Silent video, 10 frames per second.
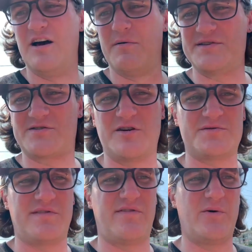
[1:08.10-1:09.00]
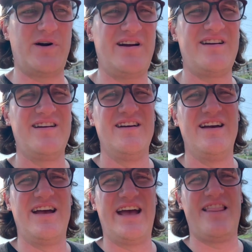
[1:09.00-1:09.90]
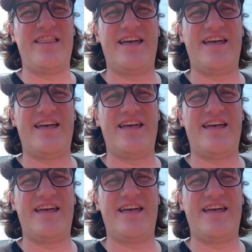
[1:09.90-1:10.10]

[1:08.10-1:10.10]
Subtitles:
with groups of 4. And